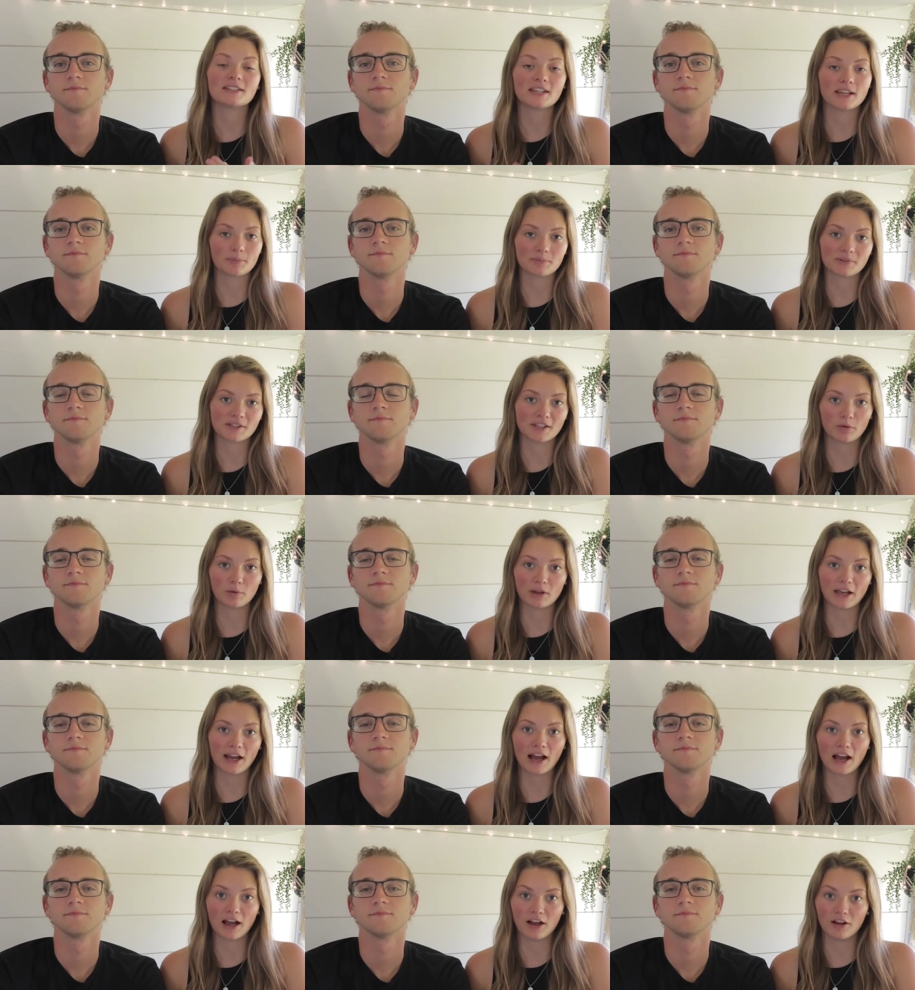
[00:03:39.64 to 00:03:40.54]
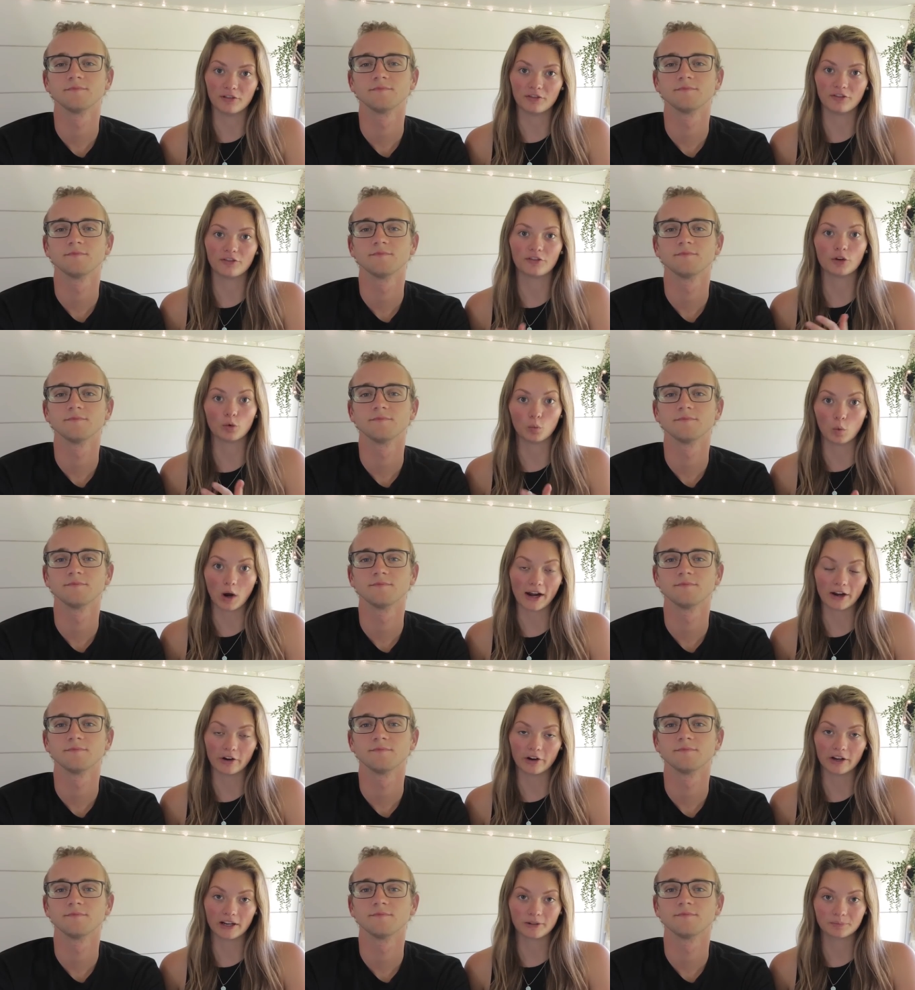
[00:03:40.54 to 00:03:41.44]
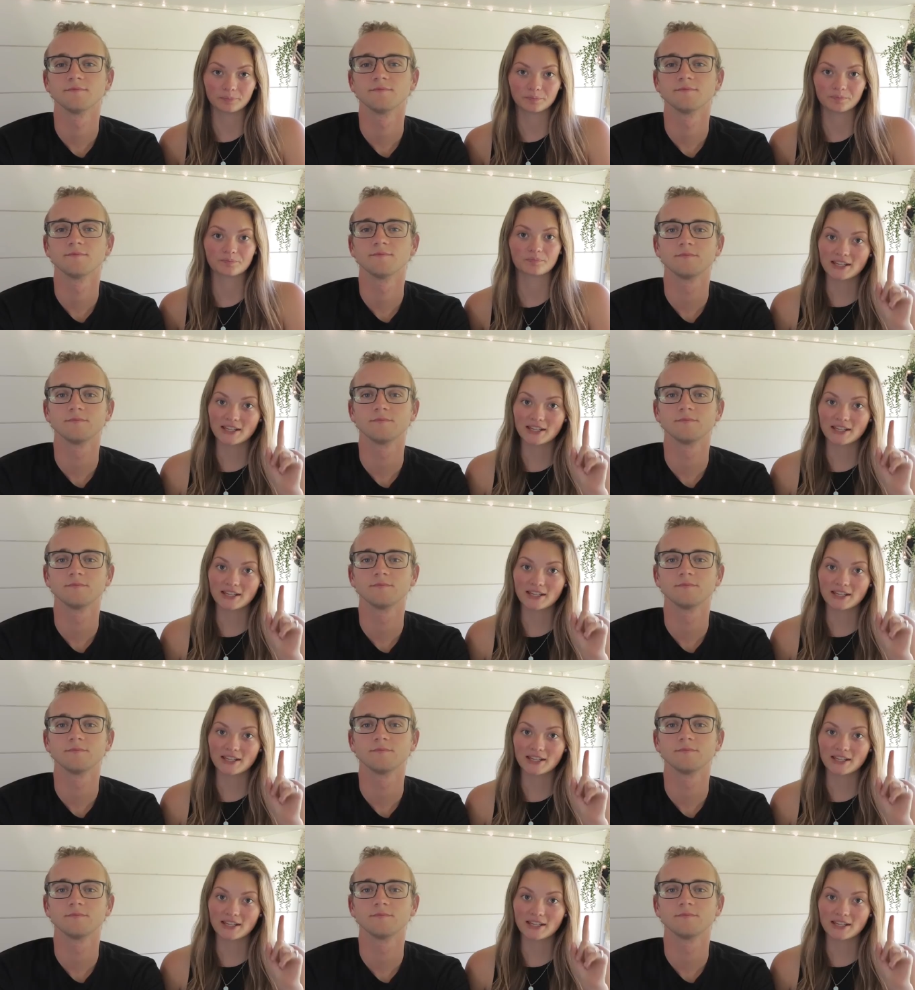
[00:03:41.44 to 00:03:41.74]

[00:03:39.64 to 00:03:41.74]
Speaker 1: the tips that we have for wiring.